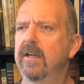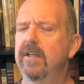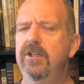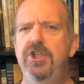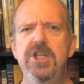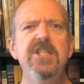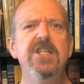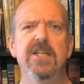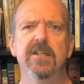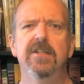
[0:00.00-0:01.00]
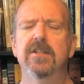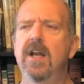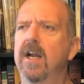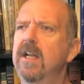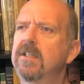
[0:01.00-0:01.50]
genius,
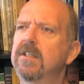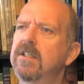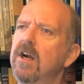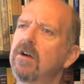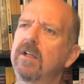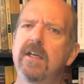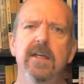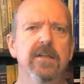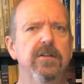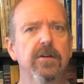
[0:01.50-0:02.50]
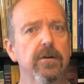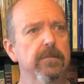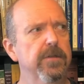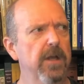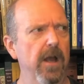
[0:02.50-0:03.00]
not necessarily in
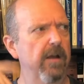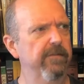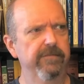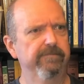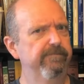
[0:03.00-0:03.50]
terms of